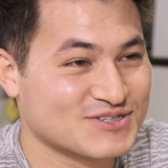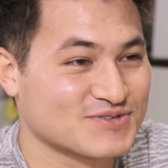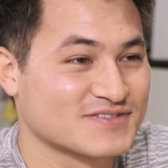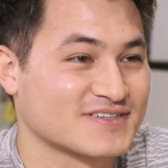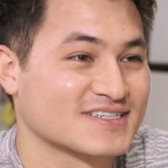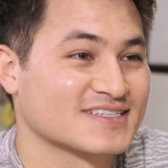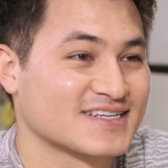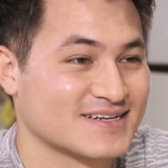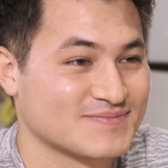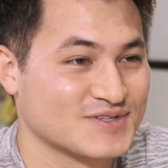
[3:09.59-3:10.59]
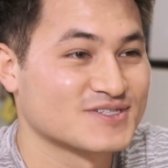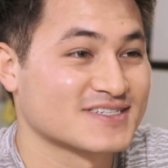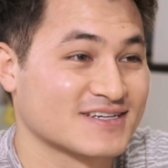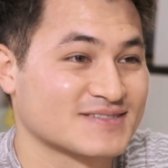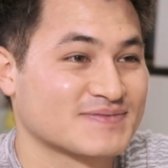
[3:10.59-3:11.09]
What's really funny? That
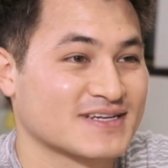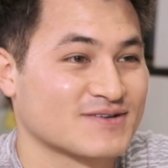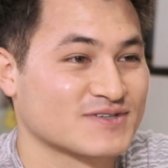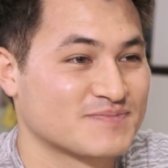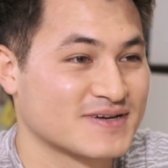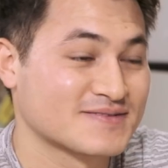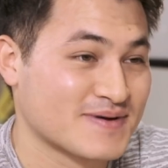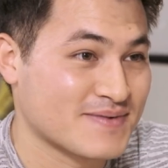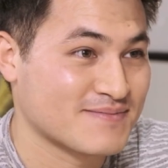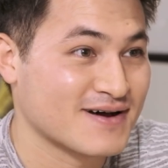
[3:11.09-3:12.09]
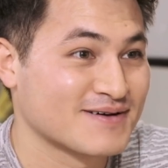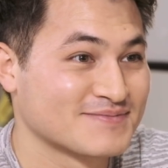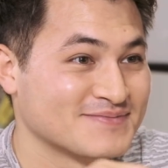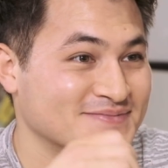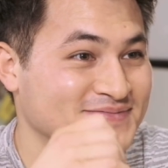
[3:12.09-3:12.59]
music that I was playing was picked by my mom.